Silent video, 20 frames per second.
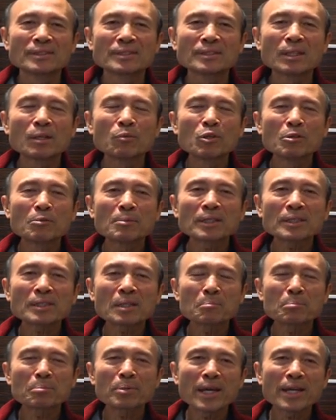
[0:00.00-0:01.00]
The woman
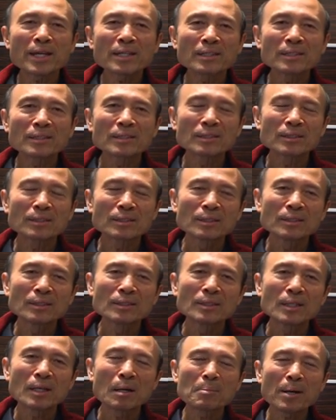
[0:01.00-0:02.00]
complained
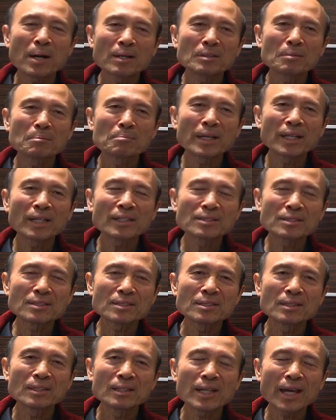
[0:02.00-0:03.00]
about a
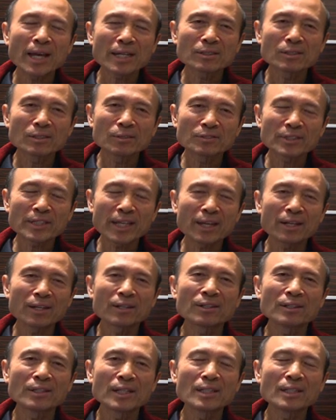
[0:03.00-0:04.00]
man's lack of
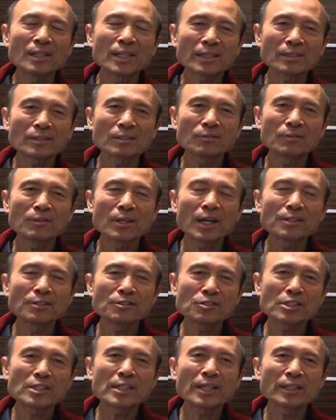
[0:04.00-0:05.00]
care and lack of
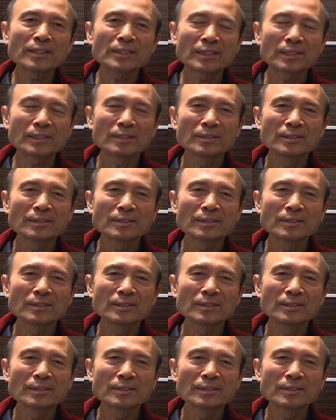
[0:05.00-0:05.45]
understanding.